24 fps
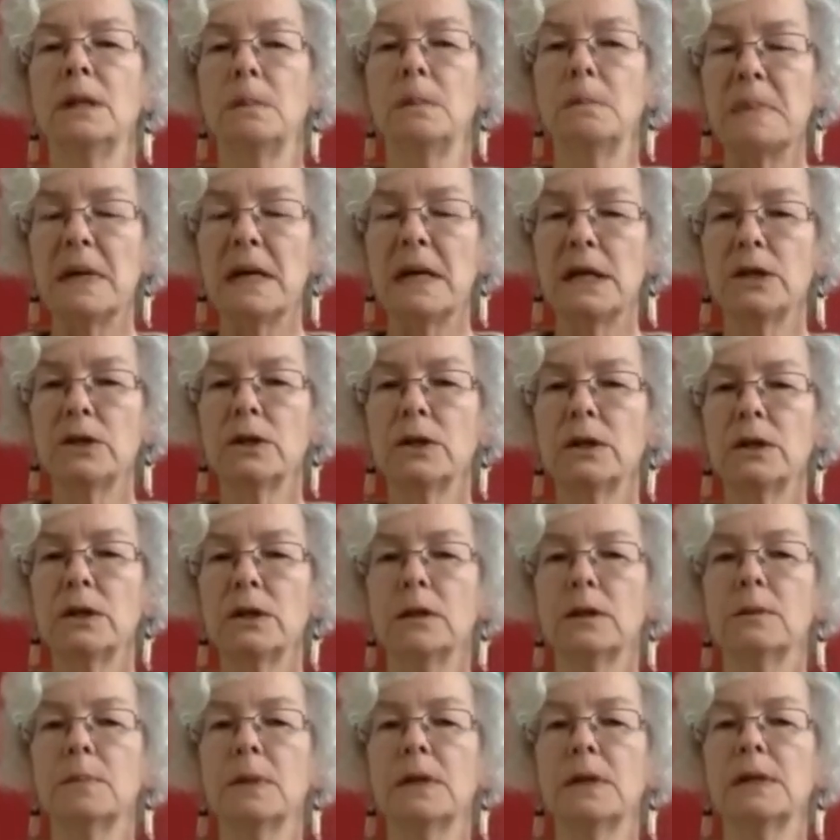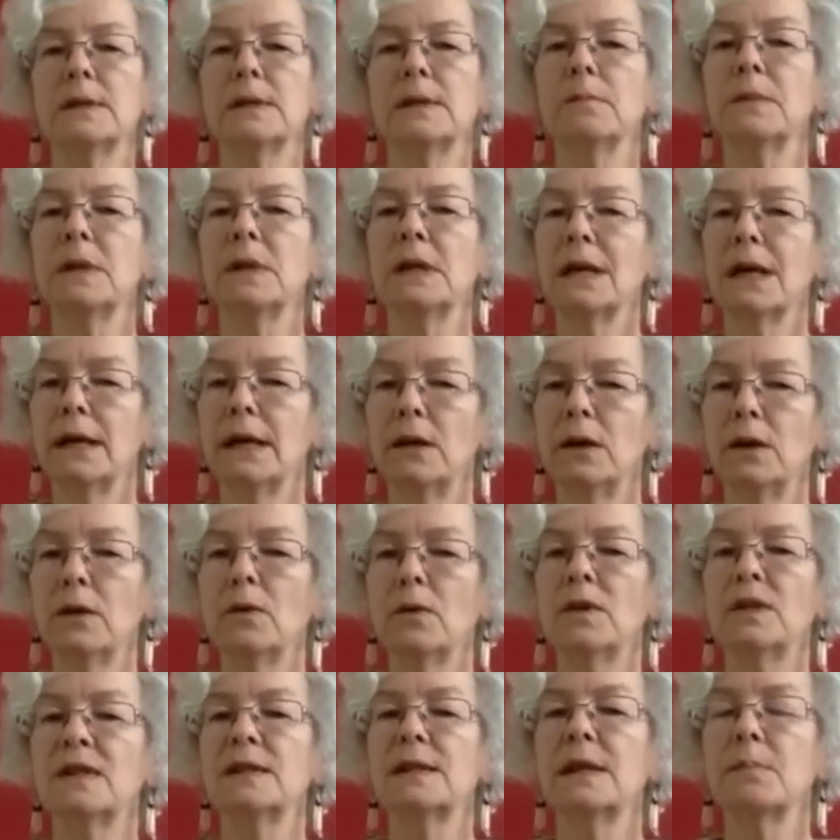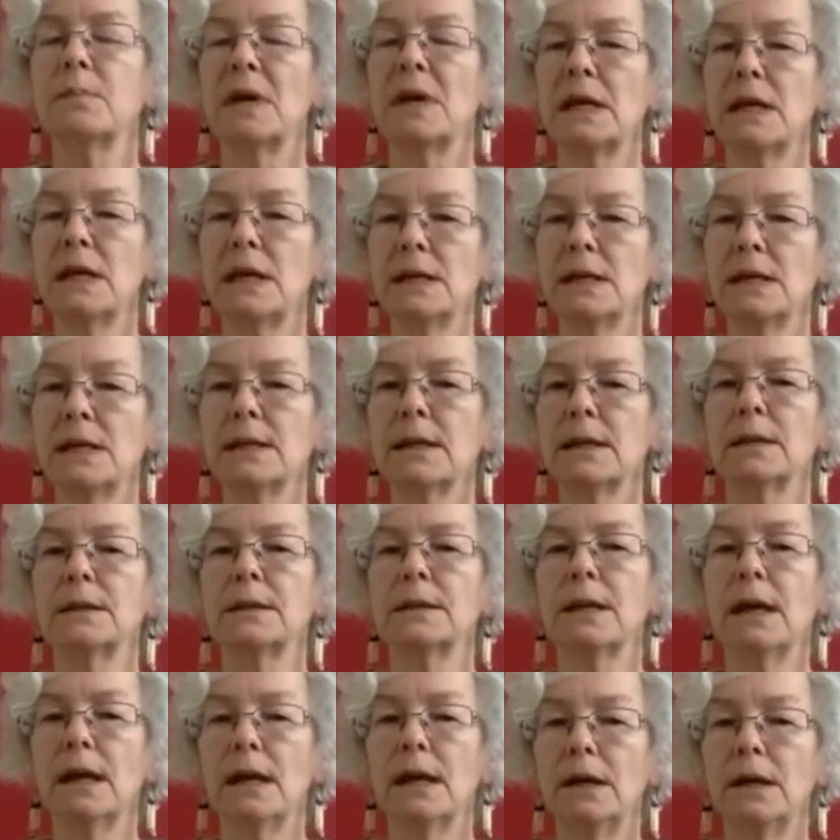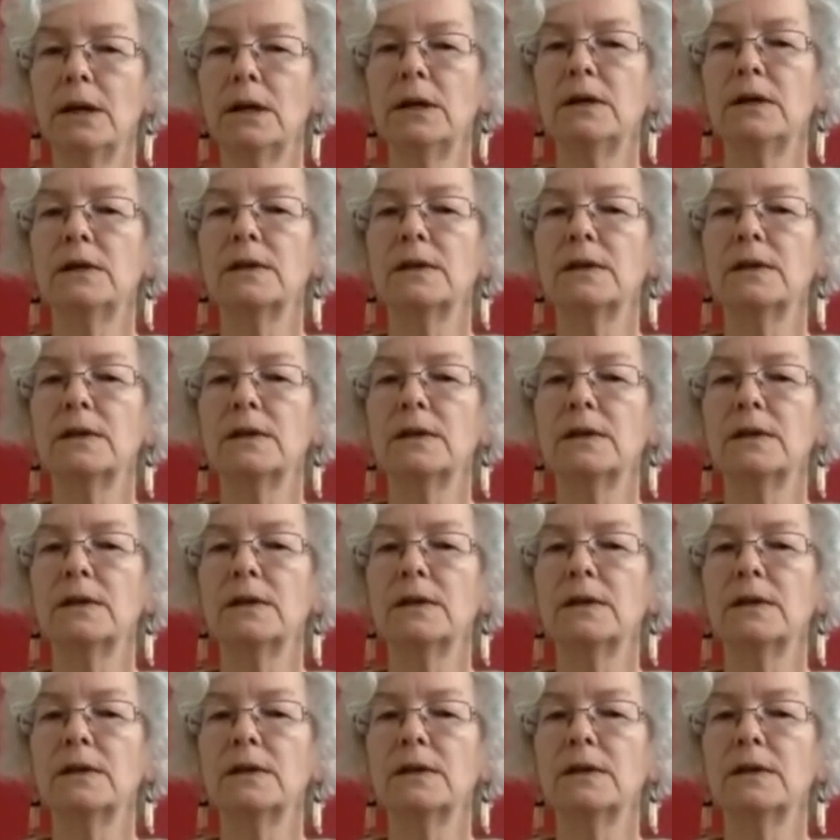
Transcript: impatient by something, I notice that my hands get tighter.